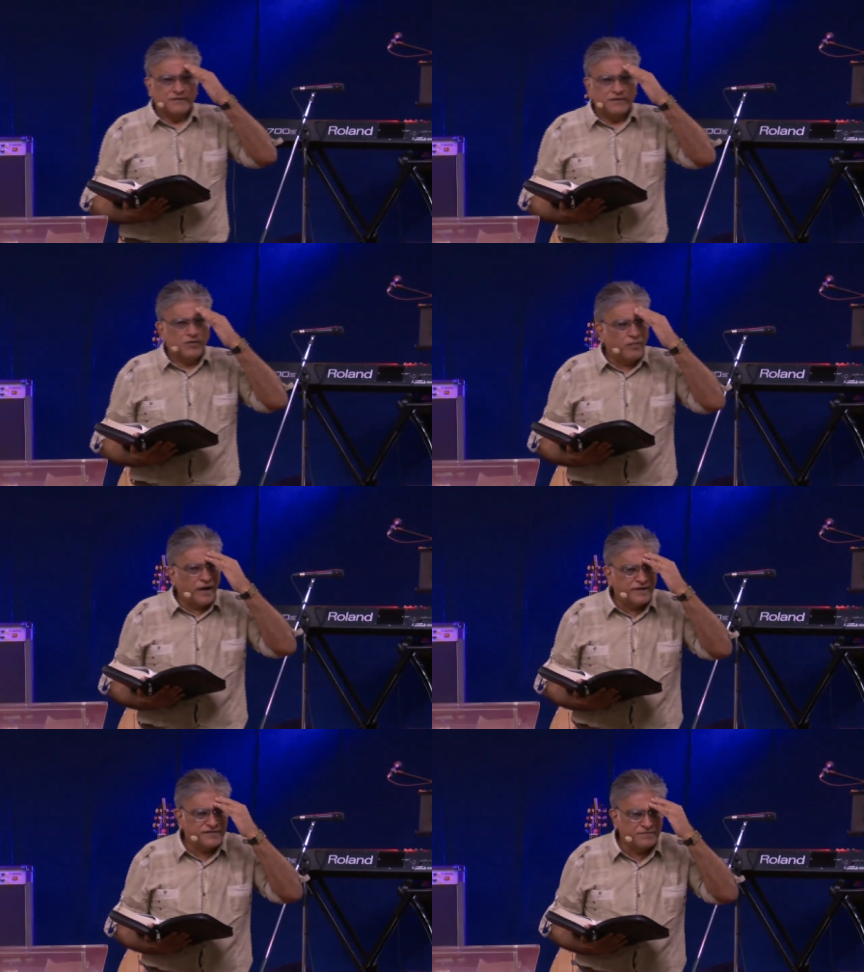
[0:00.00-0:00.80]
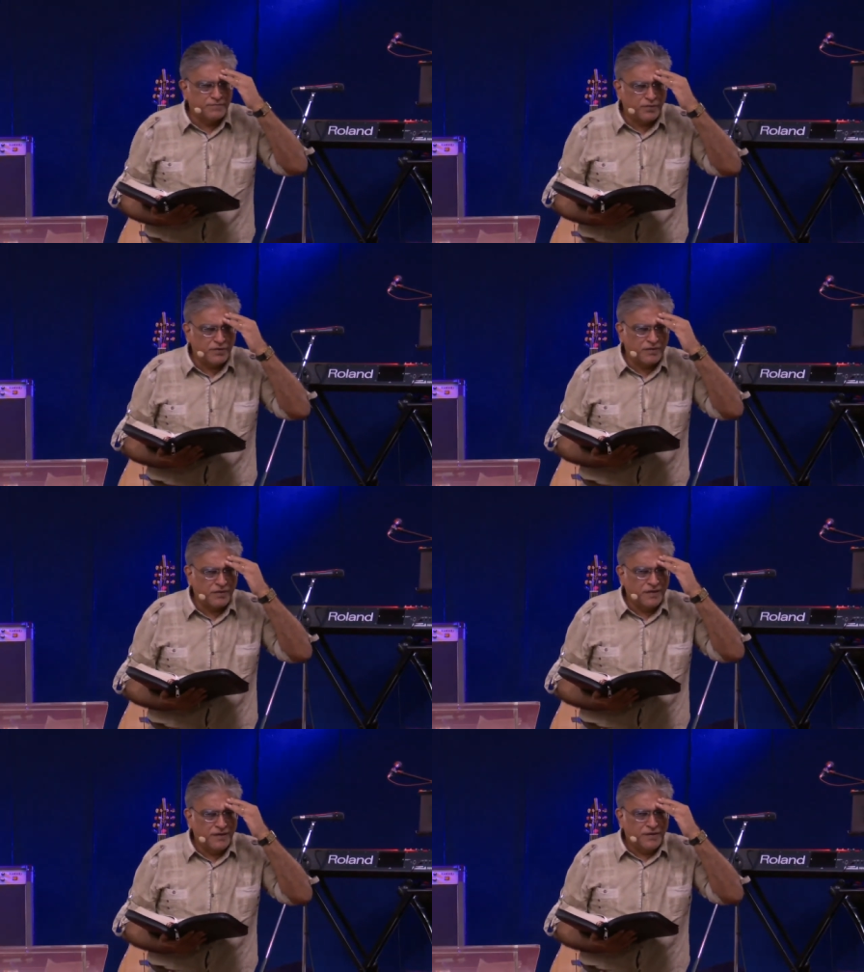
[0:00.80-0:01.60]
Your mind is important.
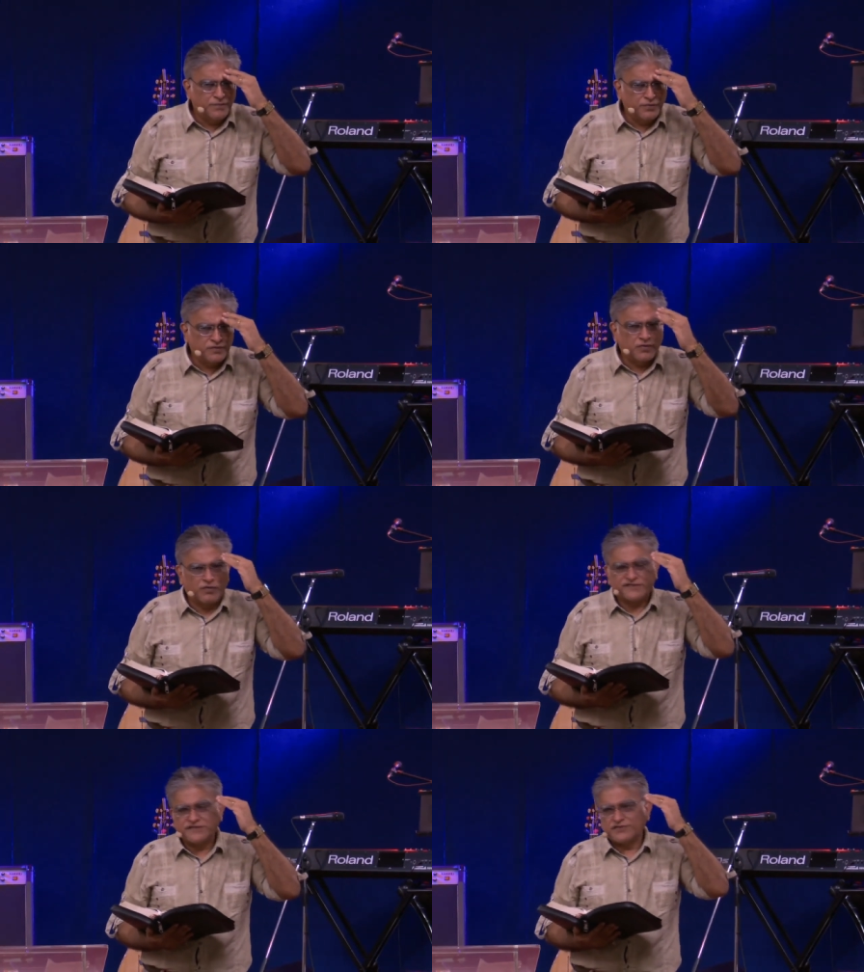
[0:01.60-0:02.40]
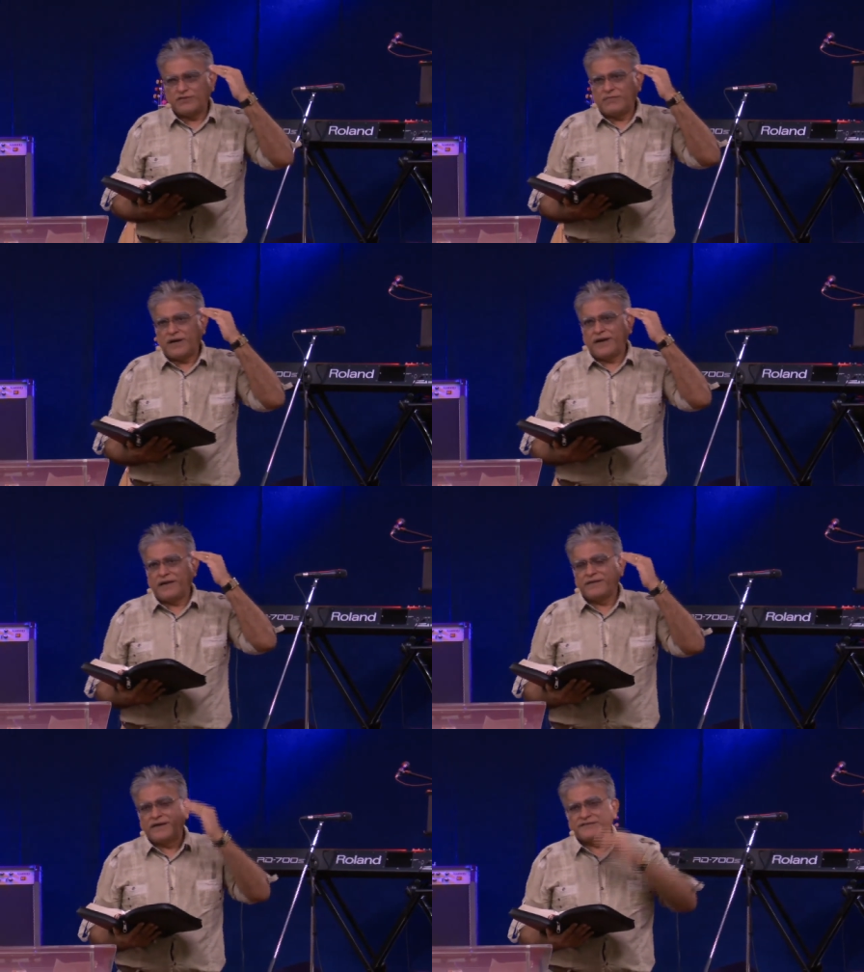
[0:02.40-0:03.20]
Put thoughts into your
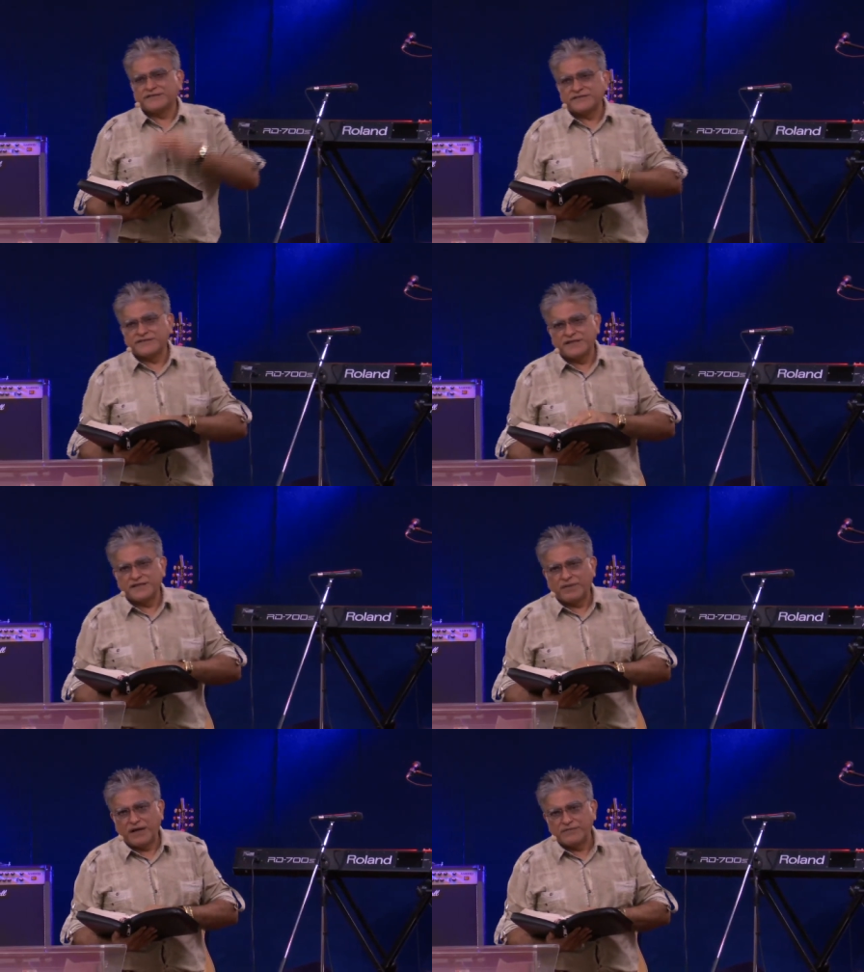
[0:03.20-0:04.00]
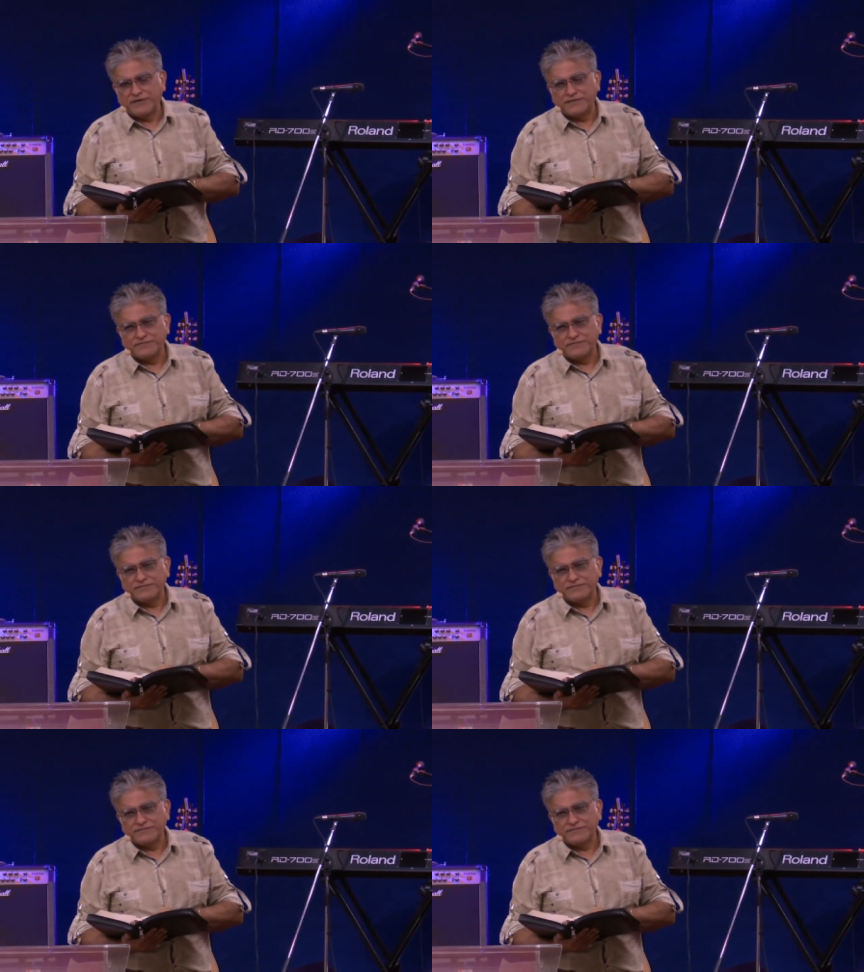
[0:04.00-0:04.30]
mind that is concerning the Bible.